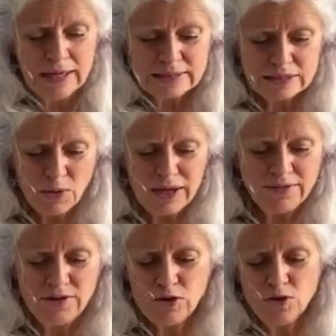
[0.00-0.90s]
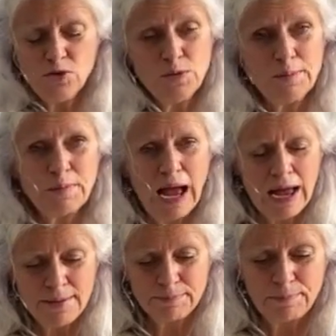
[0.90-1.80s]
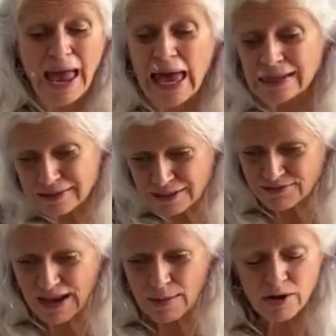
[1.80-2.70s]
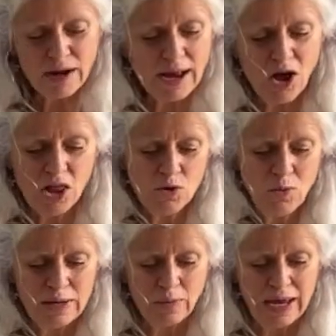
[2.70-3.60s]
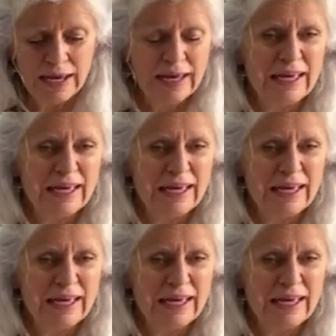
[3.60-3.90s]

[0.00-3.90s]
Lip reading: So if you pet the fabric, I call it one way,